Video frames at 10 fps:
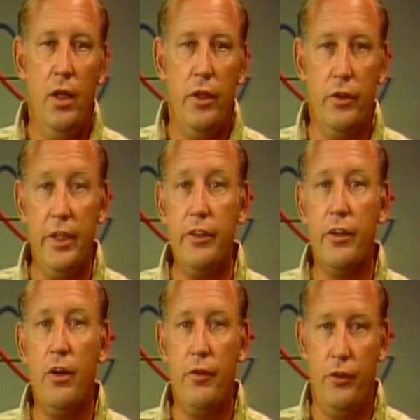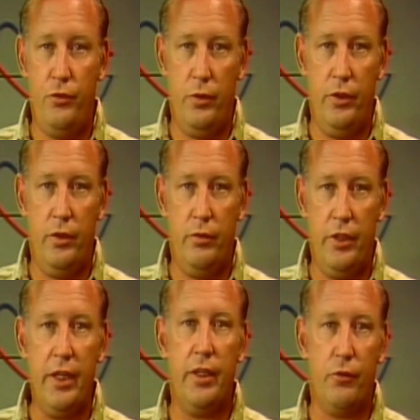You'll need to know this when you're
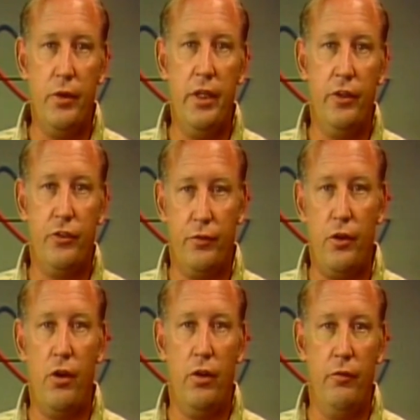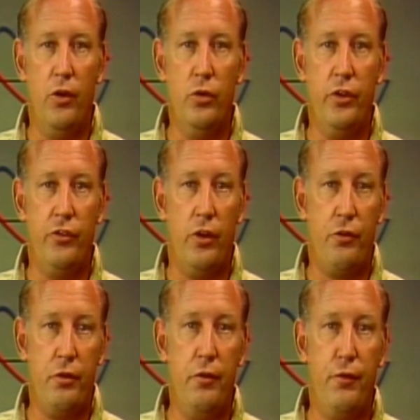taking readings of current and voltage on
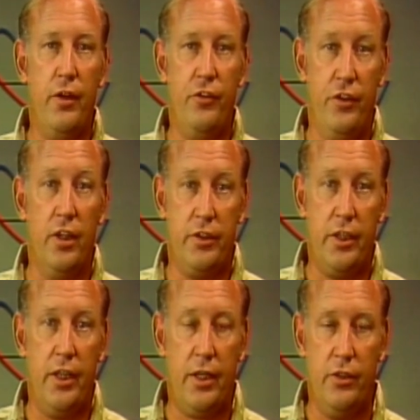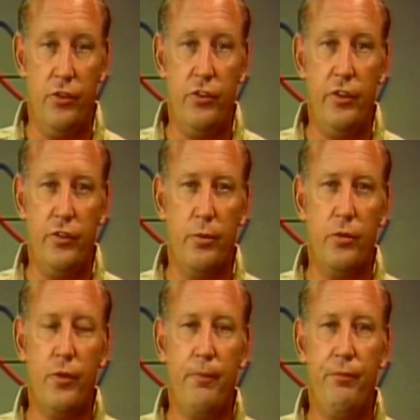three-phase delta-connected
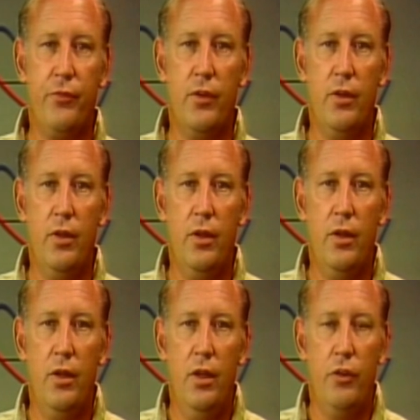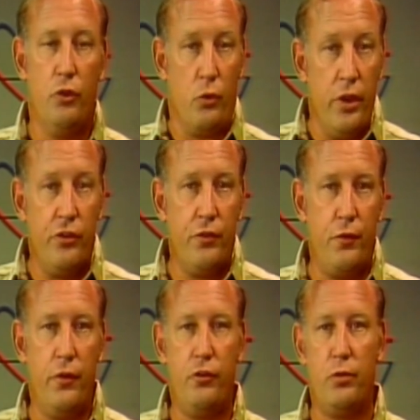systems. The reason
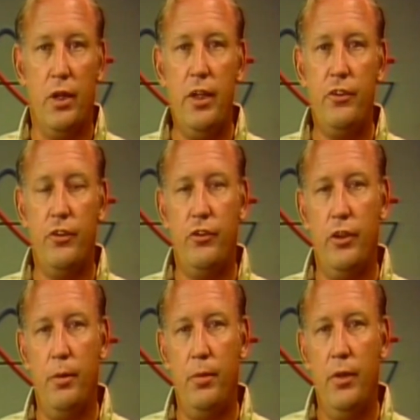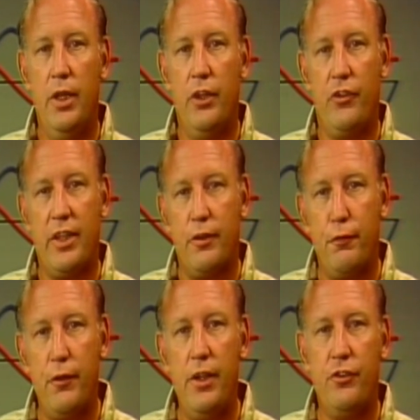for this relationship is that the
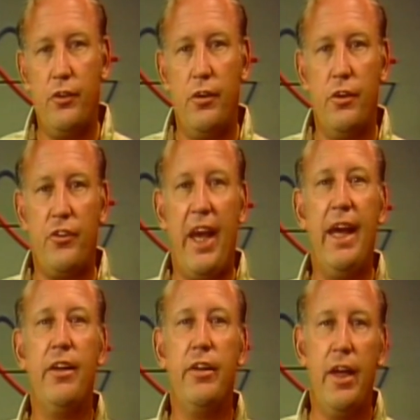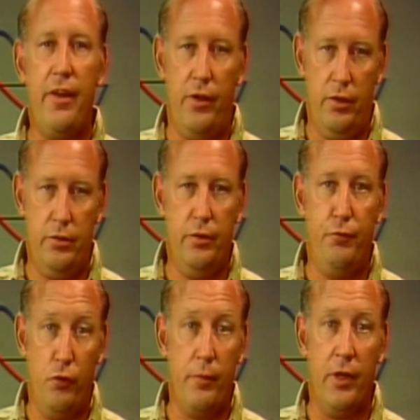phase currents add together to
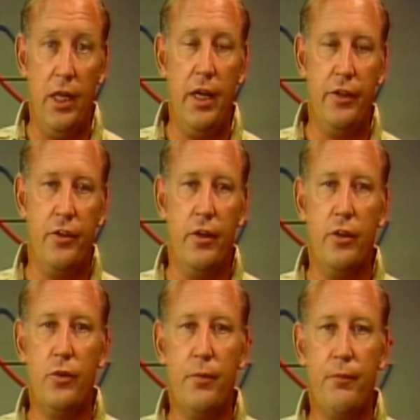form the line current.